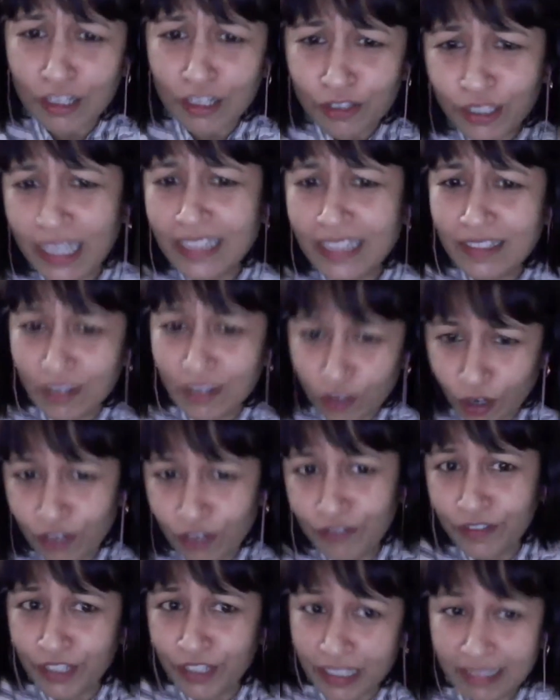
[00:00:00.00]
So there's a
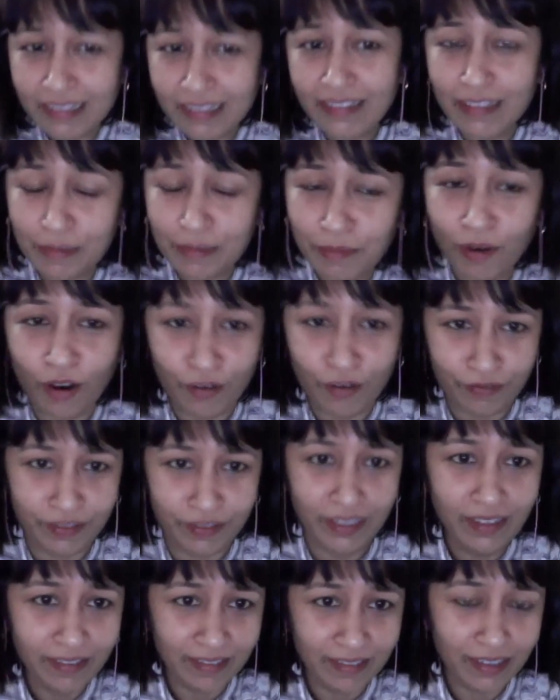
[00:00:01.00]
lot of criticism
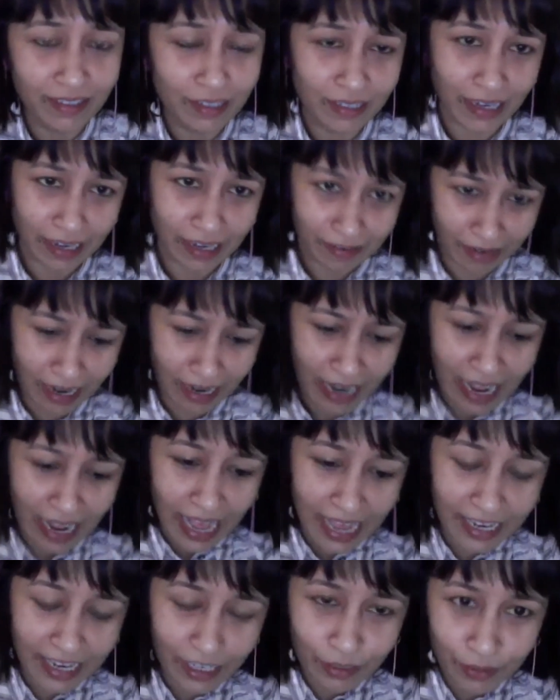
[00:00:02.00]
of this. And
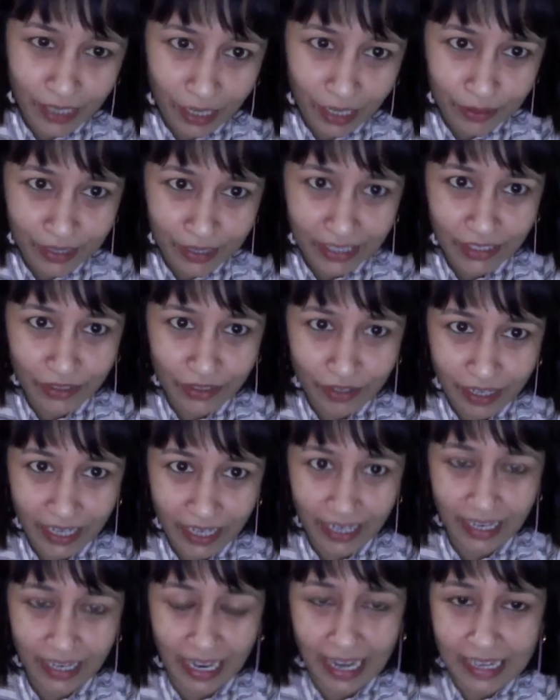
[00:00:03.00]
in
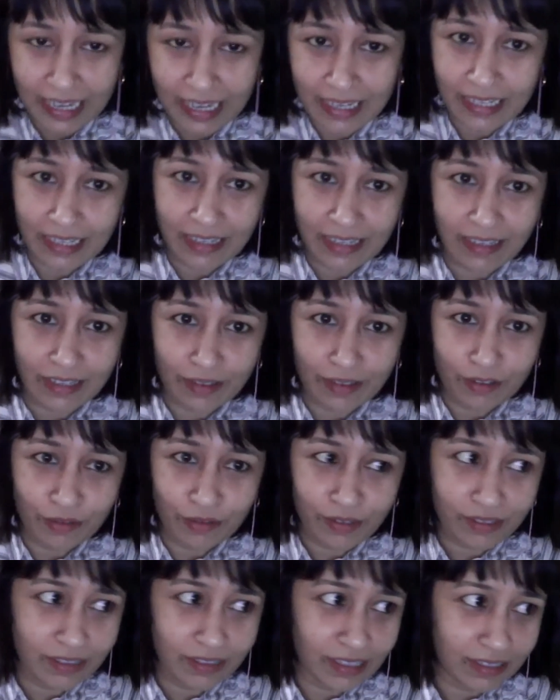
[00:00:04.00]
2003,
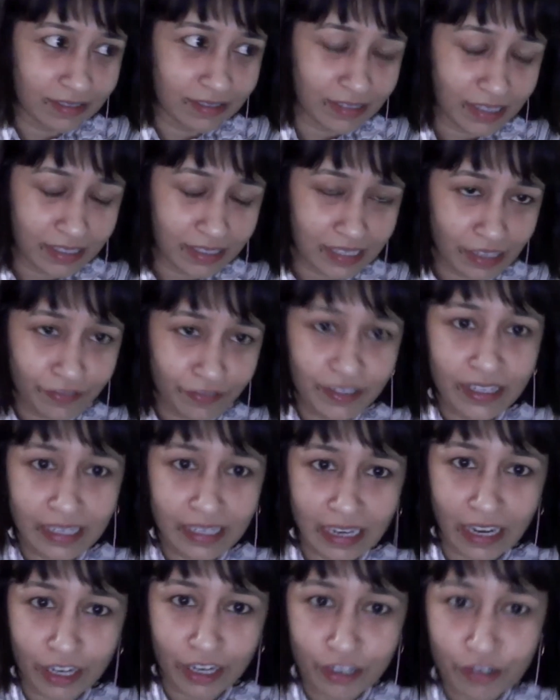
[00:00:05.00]
Stephen
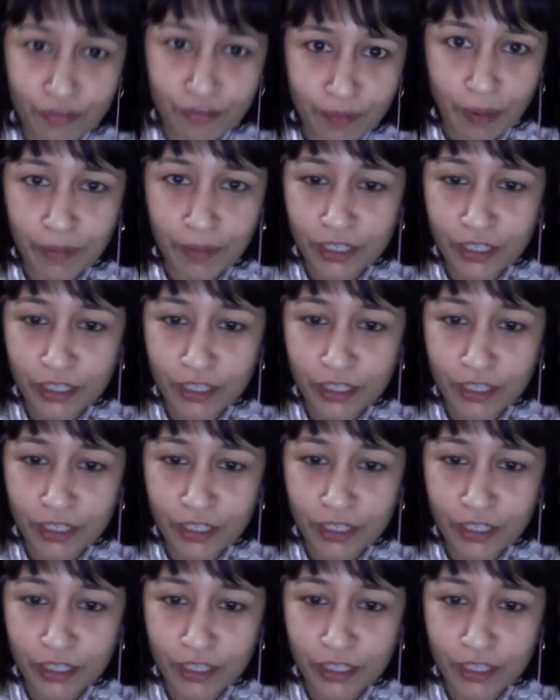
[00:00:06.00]
DeCanio